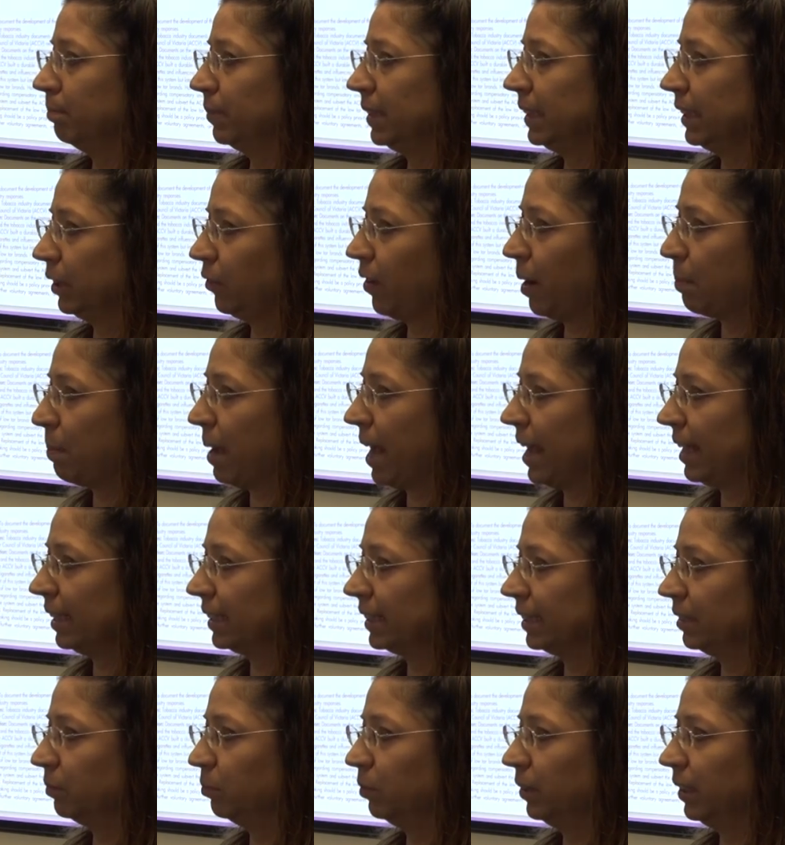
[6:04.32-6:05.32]
cigarette
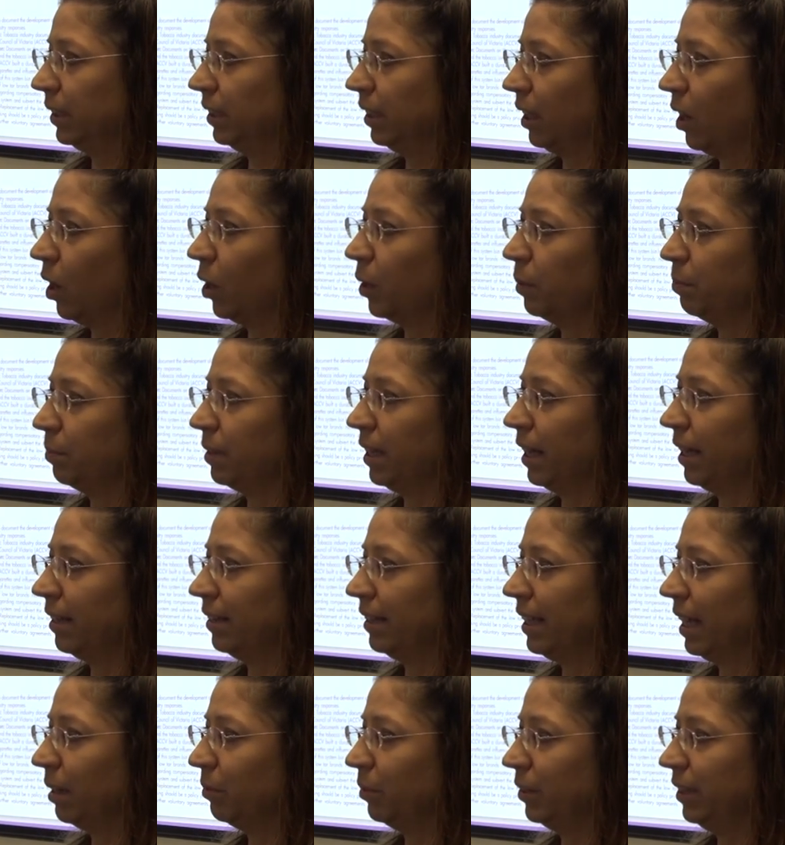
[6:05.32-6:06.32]
packs, with the hope
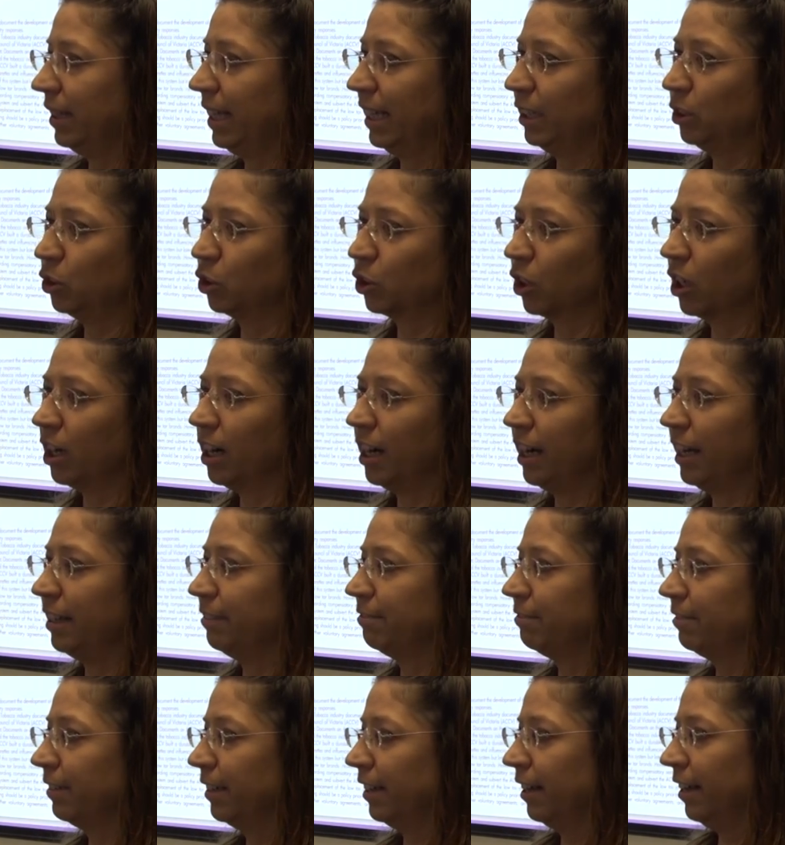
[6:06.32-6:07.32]
that that would then
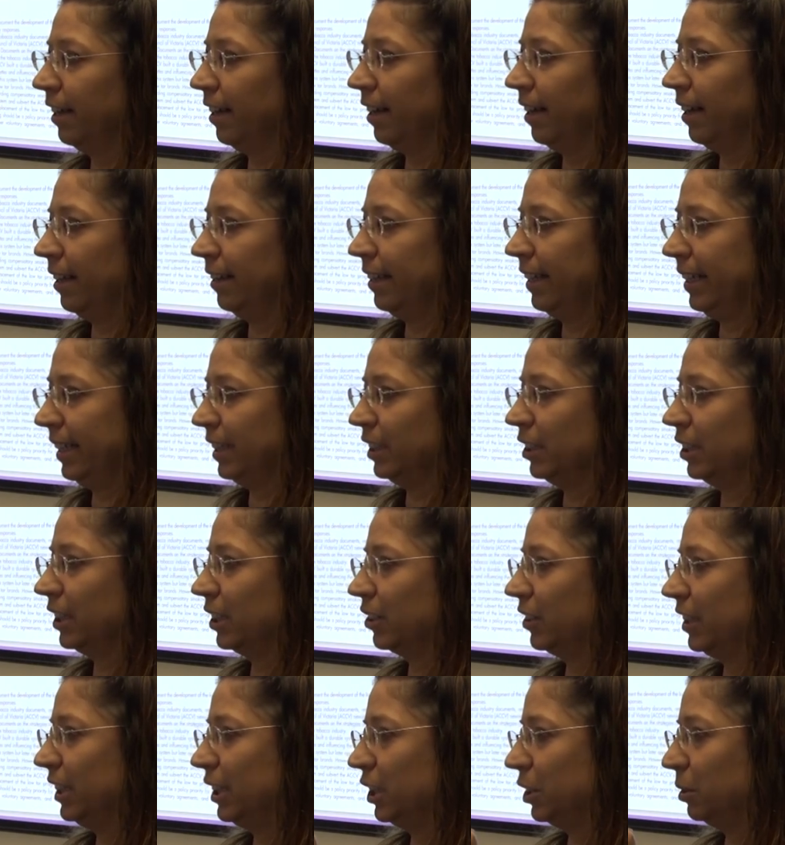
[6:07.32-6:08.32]
drive the
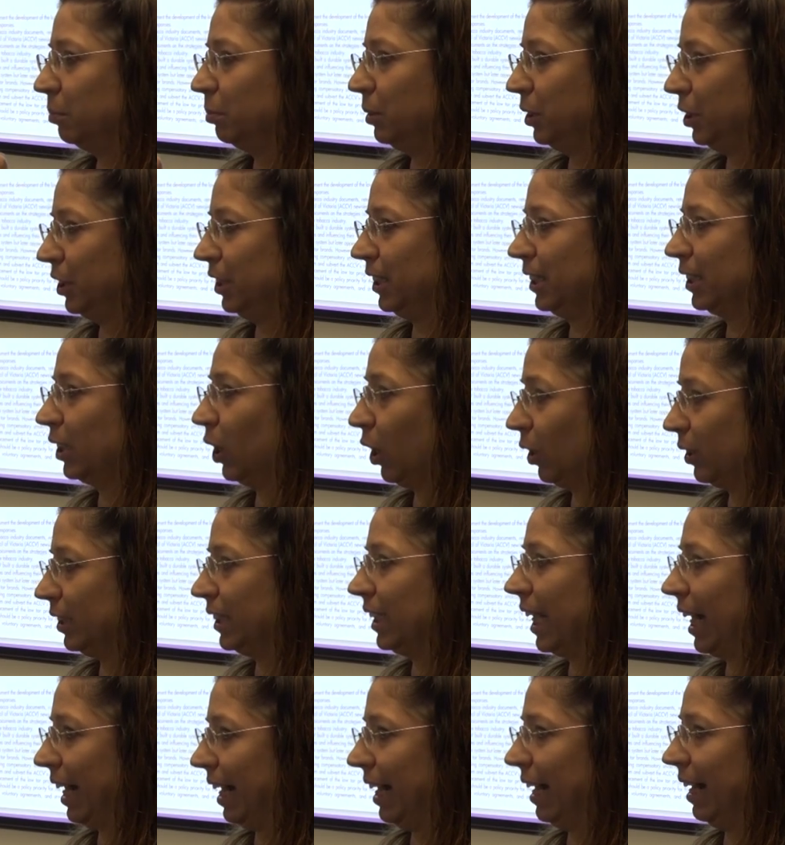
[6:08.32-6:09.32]
industry to produce low
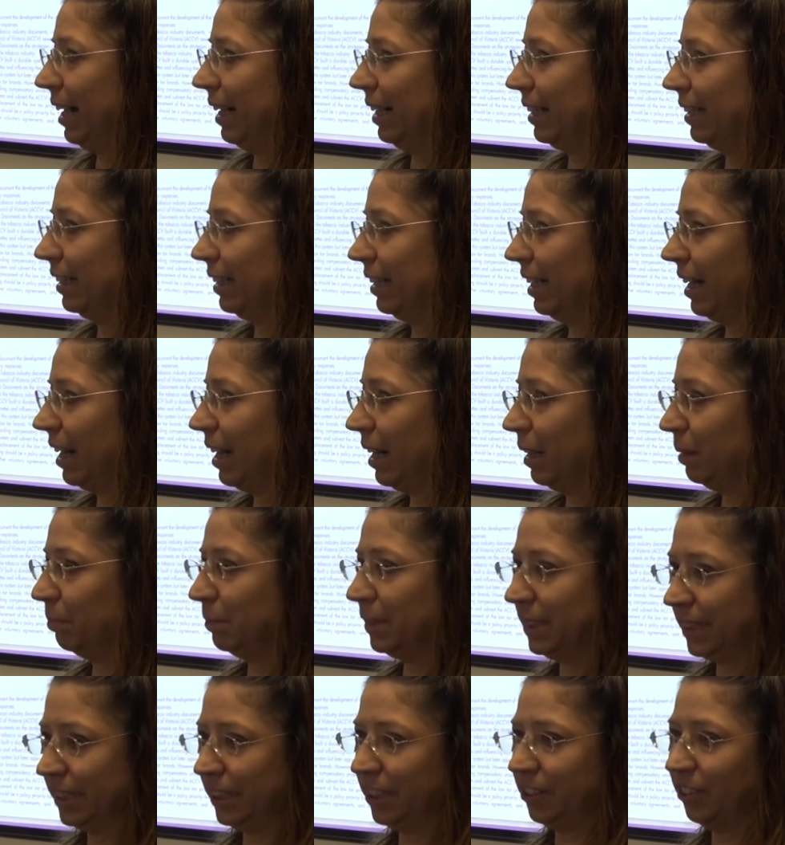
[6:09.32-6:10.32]
tar
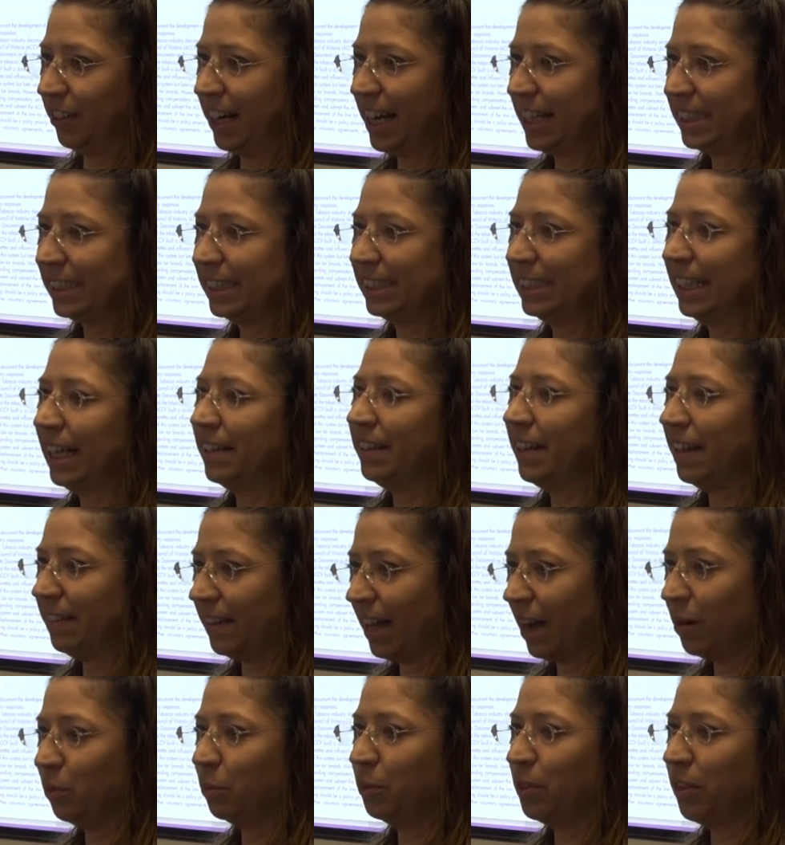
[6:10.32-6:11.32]
cigarettes, and that
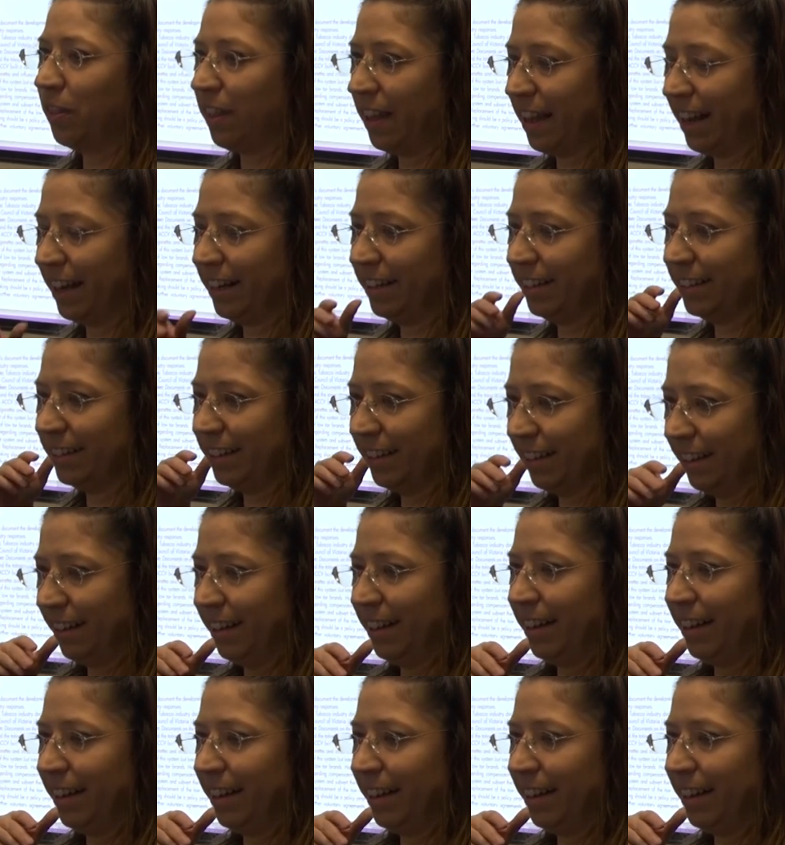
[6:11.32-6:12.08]
that would then